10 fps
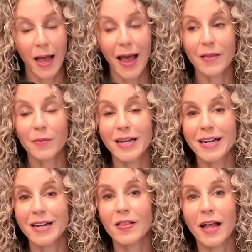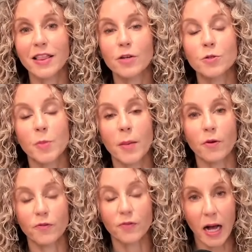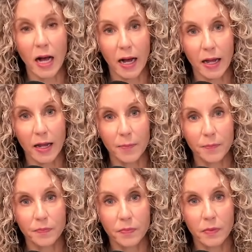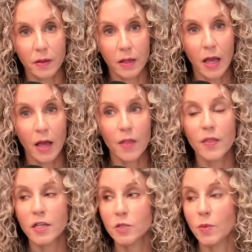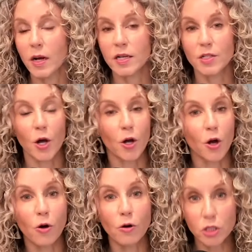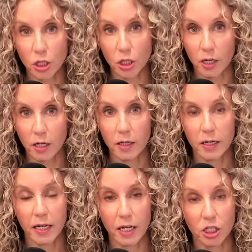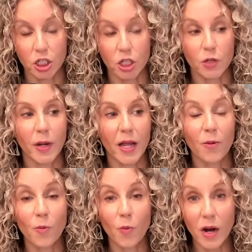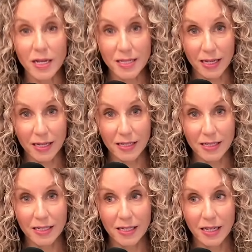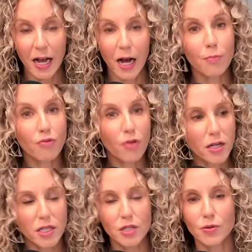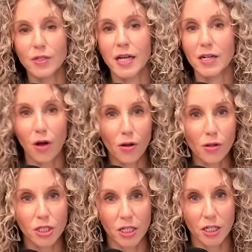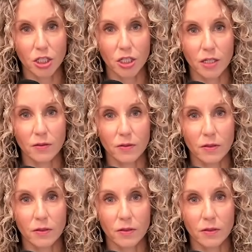And then we needed to let those people fly. This was a culture issue. It wasn't a process or a technology issue.